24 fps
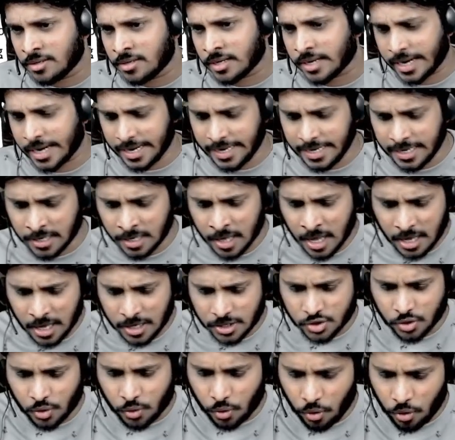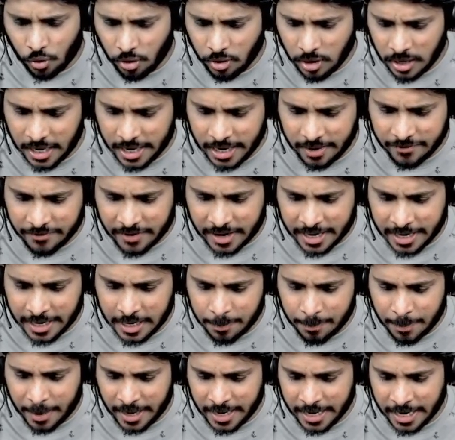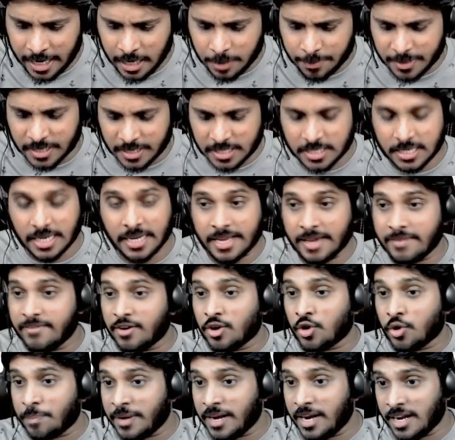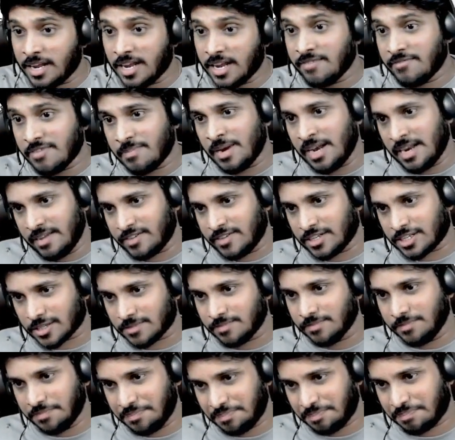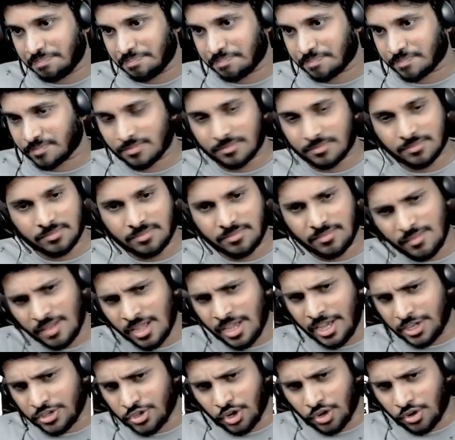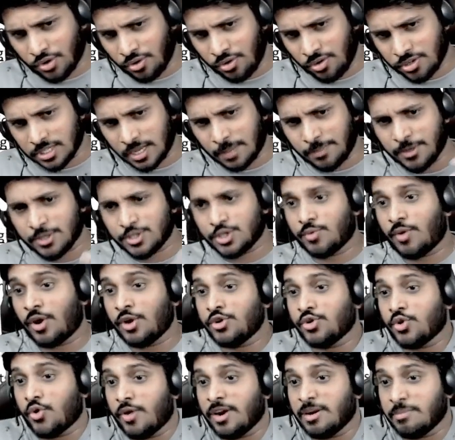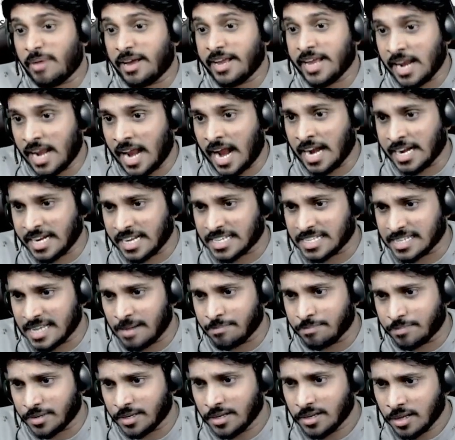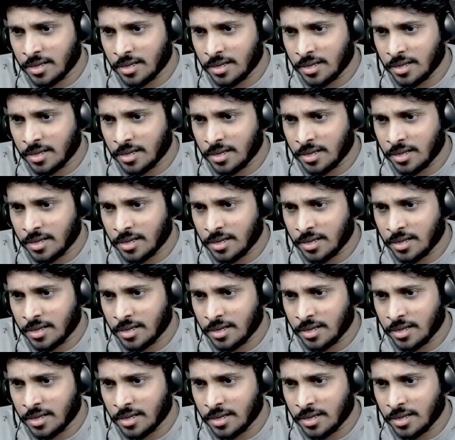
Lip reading: Getting it? So only if an independent person give an opinion, we believe it. Yes or no? Suppose you want to go and buy a land, example.